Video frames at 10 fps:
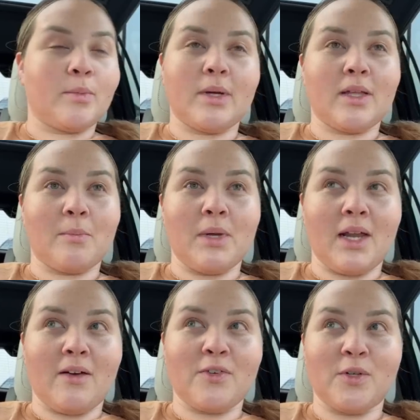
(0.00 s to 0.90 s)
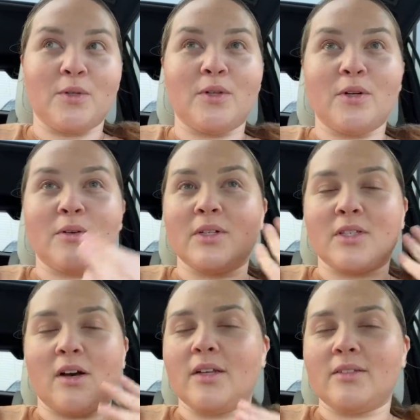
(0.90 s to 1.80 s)
by like mid-afternoon, you know, it's
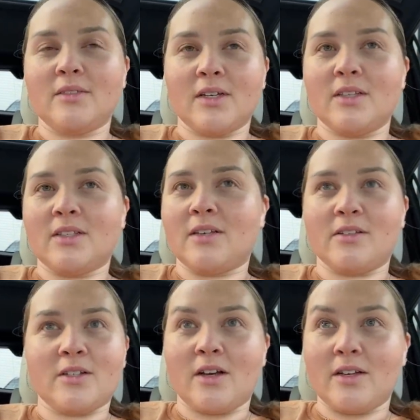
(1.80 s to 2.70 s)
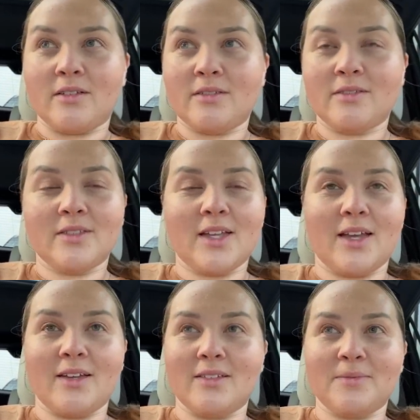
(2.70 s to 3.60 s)
gone. The concealer's gone.
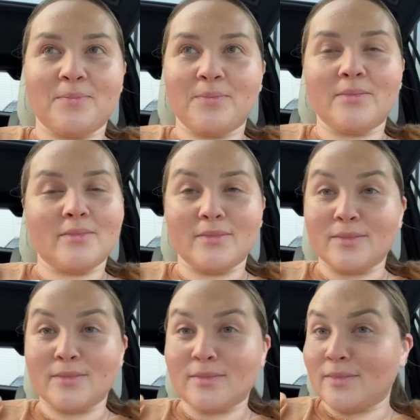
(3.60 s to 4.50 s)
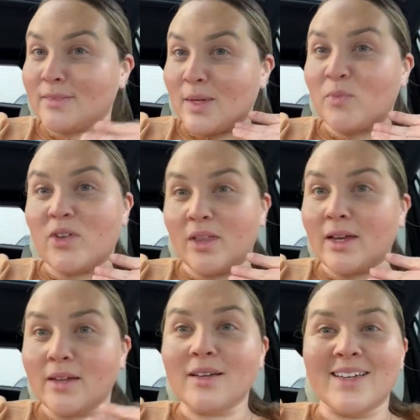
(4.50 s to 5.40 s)
And I'm
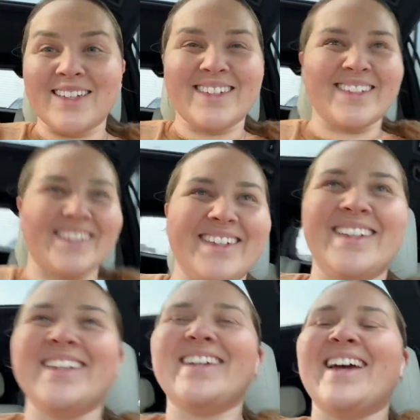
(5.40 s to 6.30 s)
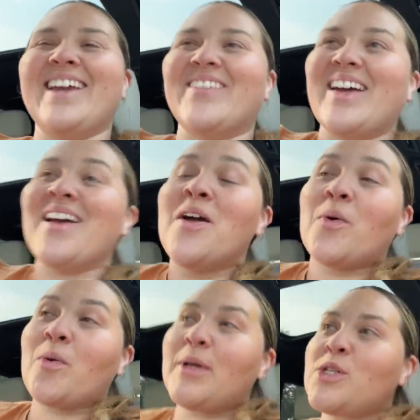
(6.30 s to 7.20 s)
feeling. Anyway,
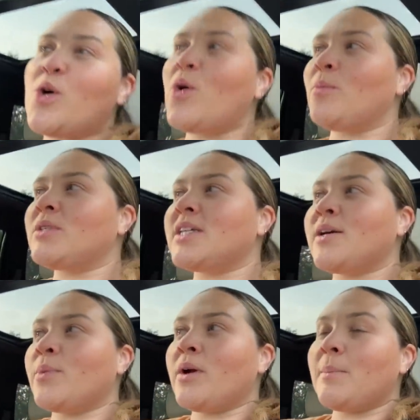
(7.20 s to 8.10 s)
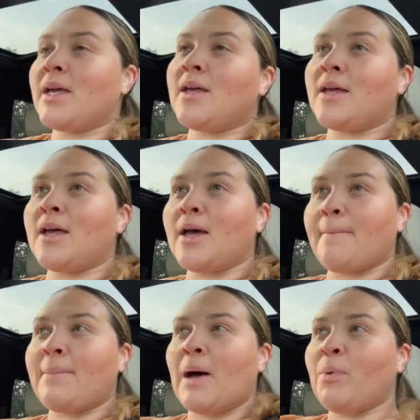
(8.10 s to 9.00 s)
we're about to go home. Today we are making
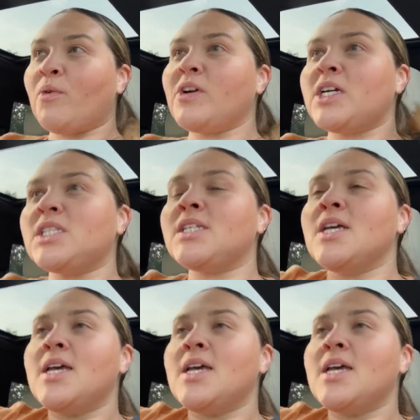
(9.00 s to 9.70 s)
popovers.